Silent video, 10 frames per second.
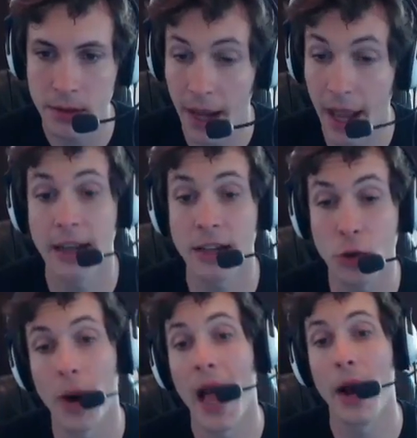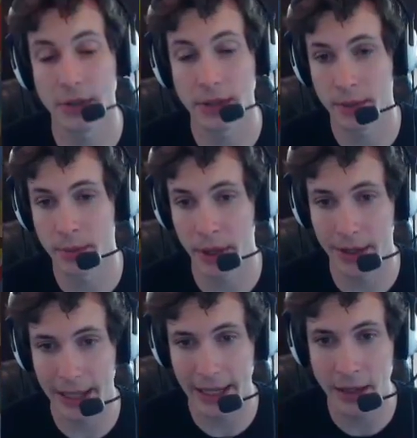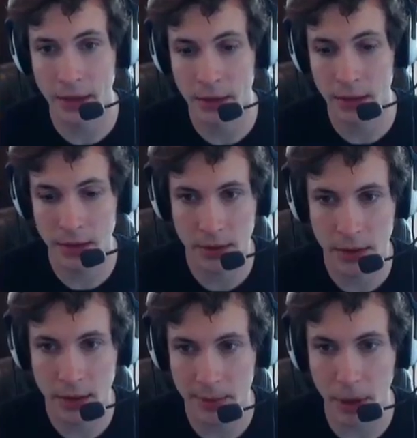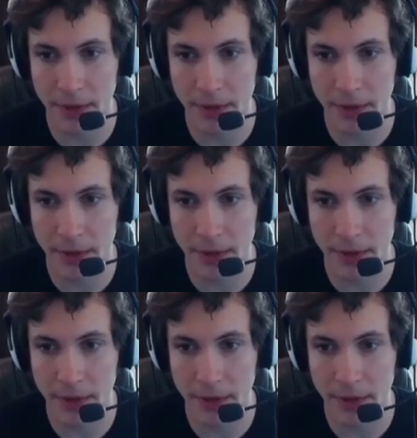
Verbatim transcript: And ground, apparently. Could